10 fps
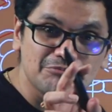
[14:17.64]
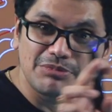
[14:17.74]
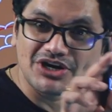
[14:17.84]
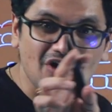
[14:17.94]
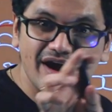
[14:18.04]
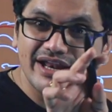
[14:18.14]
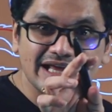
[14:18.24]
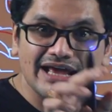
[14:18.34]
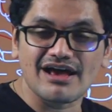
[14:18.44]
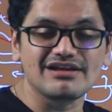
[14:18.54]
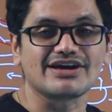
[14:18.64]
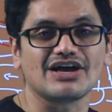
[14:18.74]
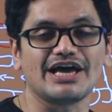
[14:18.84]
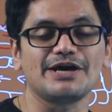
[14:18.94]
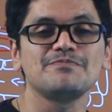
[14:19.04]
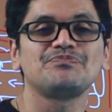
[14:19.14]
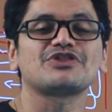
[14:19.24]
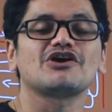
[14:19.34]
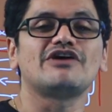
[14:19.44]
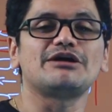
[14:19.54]
but not in canaliculi.
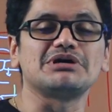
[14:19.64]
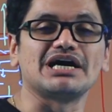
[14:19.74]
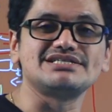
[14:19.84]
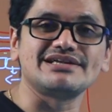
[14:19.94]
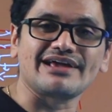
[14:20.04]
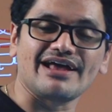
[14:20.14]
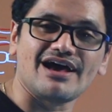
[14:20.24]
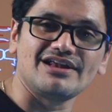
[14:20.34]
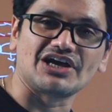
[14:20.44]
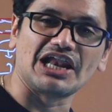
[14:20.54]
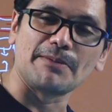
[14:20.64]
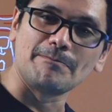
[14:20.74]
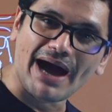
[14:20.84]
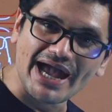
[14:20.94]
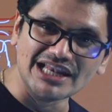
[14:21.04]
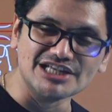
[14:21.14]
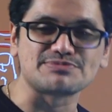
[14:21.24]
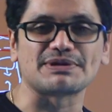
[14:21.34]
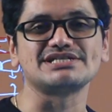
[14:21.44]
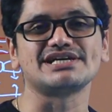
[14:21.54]
Why? Because in canaliculi bile is
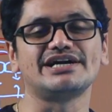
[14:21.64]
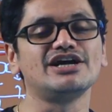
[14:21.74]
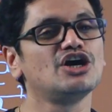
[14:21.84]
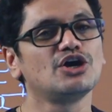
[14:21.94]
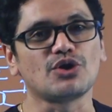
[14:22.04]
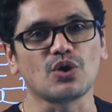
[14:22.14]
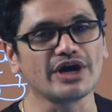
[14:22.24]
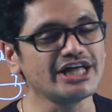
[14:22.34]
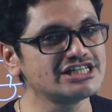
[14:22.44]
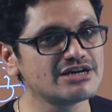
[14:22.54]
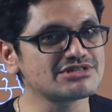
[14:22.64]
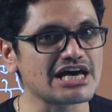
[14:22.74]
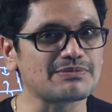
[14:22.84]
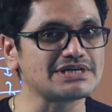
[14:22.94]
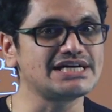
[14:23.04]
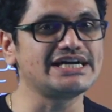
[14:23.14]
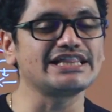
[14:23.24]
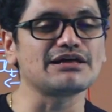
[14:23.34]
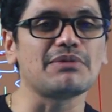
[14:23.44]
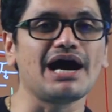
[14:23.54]
present. No enzymes are present in
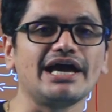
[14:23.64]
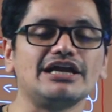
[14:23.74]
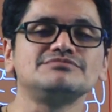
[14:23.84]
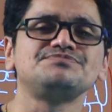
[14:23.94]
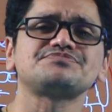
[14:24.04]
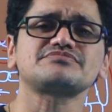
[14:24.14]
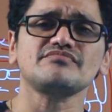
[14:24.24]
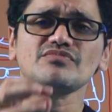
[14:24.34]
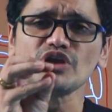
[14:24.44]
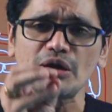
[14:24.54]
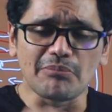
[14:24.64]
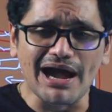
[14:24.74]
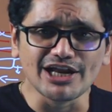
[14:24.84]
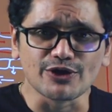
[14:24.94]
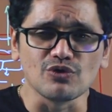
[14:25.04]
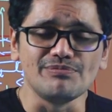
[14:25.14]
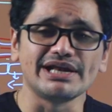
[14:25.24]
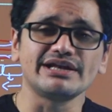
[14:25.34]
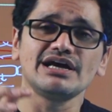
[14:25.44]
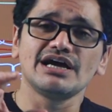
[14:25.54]
the bile.
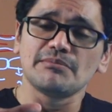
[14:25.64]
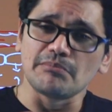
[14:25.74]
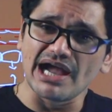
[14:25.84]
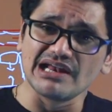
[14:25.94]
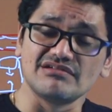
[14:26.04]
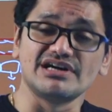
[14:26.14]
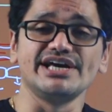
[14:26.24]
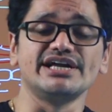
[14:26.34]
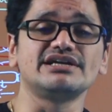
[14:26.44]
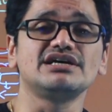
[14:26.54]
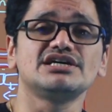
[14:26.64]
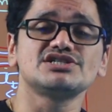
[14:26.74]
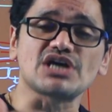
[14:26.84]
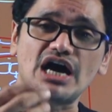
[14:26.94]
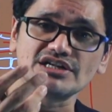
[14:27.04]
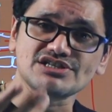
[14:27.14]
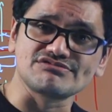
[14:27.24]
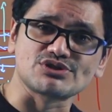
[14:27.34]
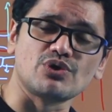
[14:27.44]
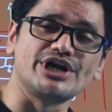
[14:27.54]
Bilirubin, biliverdin, salts of
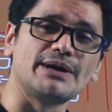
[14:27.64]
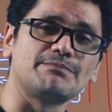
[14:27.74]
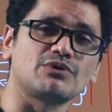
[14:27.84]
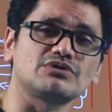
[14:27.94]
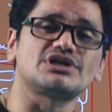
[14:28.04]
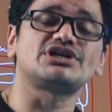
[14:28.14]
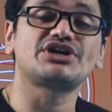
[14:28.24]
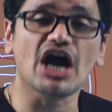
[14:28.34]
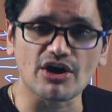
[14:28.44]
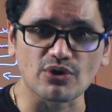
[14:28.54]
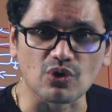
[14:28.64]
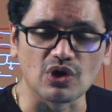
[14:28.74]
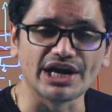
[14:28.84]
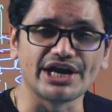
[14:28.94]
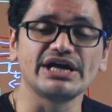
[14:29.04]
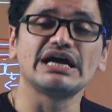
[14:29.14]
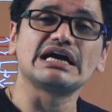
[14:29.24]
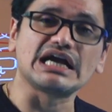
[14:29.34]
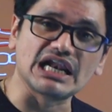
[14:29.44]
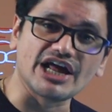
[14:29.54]
sodium, taurocholate,
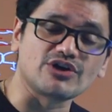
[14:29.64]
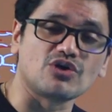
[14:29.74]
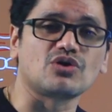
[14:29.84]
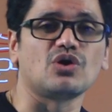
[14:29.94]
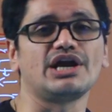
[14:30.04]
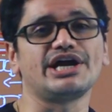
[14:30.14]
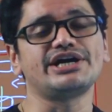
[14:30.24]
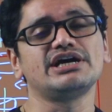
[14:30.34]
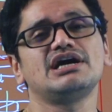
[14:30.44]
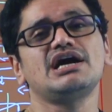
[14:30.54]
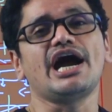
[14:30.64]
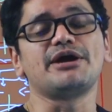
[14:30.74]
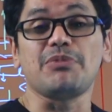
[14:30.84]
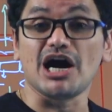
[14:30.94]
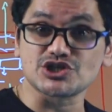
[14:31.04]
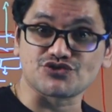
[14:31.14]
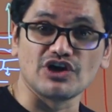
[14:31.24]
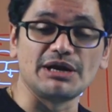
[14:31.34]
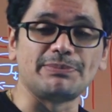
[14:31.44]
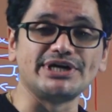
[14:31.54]
glycocholate, and
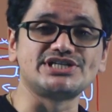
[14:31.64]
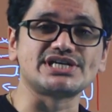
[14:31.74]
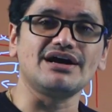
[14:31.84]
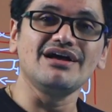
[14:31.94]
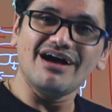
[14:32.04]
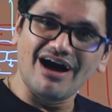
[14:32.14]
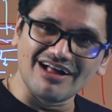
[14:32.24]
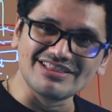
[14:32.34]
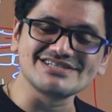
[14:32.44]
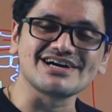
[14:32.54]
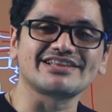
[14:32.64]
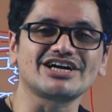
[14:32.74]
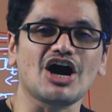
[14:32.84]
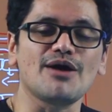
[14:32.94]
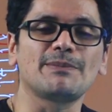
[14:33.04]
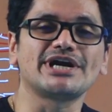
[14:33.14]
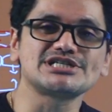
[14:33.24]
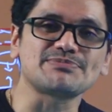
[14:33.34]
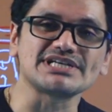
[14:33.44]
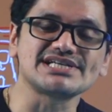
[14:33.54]
phospholipids. All these are the components
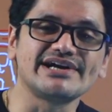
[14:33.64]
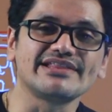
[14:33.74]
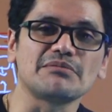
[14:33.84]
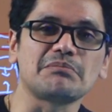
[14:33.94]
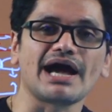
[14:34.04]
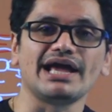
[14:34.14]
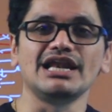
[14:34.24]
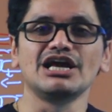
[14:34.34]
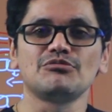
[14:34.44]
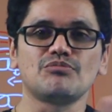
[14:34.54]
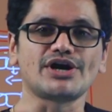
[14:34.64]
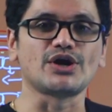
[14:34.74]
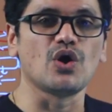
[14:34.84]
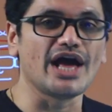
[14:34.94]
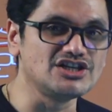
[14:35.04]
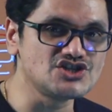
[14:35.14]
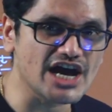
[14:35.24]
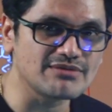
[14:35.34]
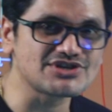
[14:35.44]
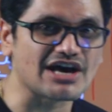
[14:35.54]
present in the bile, but no
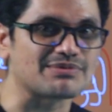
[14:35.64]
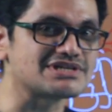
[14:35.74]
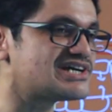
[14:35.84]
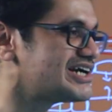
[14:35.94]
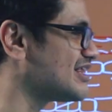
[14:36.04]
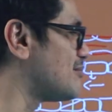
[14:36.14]
enzymes are present in the